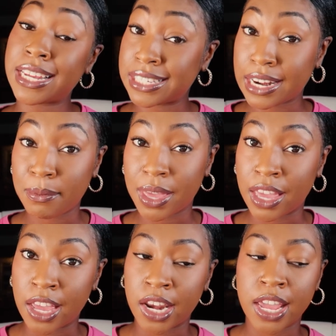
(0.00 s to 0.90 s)
things that I
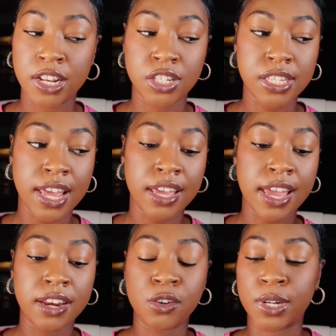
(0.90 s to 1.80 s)
made, and just like
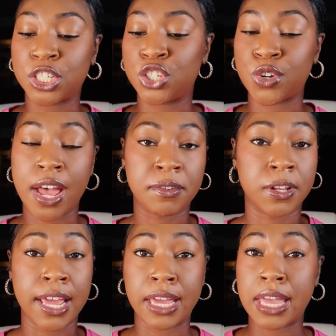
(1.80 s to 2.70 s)
any questions you have
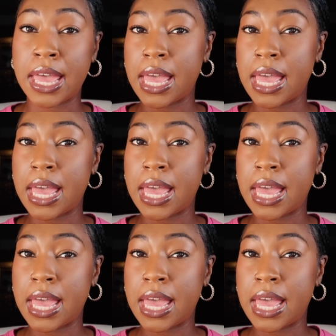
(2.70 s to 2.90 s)
on like